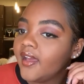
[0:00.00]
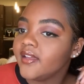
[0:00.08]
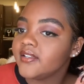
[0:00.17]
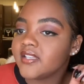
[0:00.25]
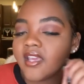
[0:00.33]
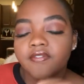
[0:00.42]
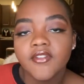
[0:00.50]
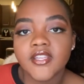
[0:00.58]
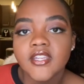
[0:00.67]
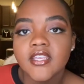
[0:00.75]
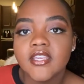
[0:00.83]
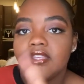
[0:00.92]

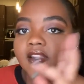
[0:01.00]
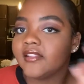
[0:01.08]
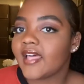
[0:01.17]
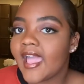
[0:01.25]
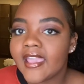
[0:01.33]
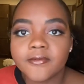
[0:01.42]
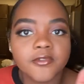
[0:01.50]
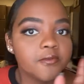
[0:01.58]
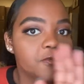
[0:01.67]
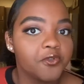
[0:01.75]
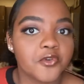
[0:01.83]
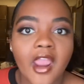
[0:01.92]
definitely like,
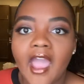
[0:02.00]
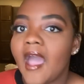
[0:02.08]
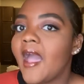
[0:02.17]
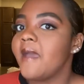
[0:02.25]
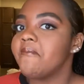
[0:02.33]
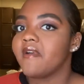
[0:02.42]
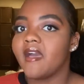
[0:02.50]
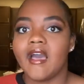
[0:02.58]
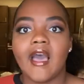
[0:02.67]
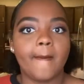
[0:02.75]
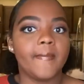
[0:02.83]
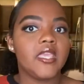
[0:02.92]
subscribe,
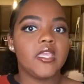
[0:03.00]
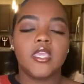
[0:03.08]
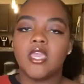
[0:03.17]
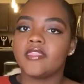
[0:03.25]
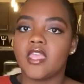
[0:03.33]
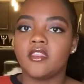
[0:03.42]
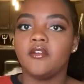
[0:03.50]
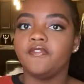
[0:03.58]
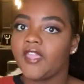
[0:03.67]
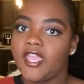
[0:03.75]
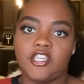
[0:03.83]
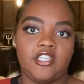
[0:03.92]
comment, hit that
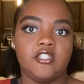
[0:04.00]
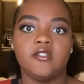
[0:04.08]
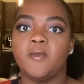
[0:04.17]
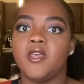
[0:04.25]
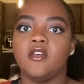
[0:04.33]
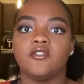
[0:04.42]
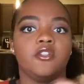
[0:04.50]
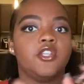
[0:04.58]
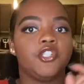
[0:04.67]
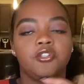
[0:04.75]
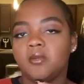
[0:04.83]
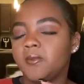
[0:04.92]
notifications bell so
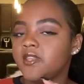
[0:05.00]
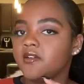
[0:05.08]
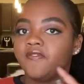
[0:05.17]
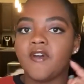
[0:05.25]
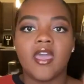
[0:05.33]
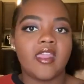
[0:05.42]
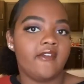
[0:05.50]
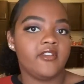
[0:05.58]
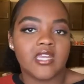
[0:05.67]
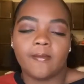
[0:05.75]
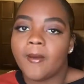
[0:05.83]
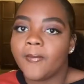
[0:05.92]
that you can be notified every
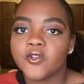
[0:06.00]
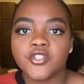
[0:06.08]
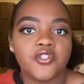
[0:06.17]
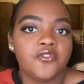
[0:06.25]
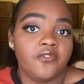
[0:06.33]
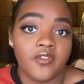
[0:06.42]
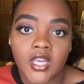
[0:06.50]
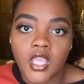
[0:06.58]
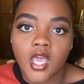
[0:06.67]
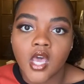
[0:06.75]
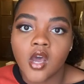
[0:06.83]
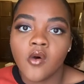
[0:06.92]
time I post a new
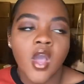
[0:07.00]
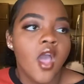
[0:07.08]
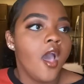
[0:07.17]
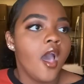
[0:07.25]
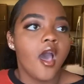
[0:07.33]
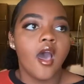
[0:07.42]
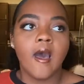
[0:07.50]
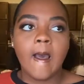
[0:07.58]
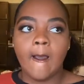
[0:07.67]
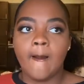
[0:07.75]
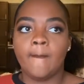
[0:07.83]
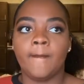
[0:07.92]
video.
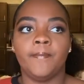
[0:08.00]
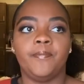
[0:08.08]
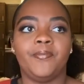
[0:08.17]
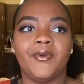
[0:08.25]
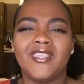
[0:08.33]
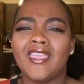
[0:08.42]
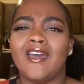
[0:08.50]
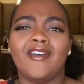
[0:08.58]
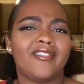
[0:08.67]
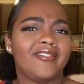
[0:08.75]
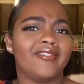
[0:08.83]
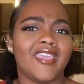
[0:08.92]
But yeah,
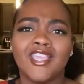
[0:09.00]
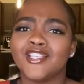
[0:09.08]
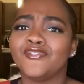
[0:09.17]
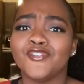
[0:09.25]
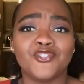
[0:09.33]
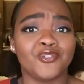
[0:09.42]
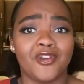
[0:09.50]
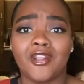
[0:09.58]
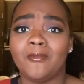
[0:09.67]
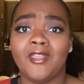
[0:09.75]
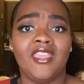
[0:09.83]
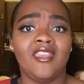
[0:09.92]
thanks for
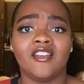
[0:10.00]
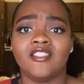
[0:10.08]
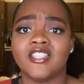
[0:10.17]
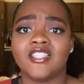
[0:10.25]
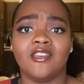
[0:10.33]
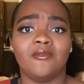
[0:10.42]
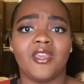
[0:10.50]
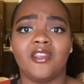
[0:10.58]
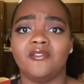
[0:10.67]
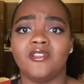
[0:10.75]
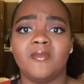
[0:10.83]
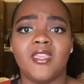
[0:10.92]
joining me on this Get Ready
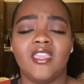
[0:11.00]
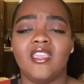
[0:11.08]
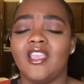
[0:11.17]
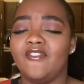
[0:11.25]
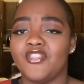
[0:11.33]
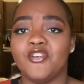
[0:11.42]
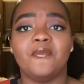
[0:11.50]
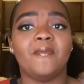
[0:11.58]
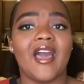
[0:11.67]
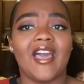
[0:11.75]
With Me, even though my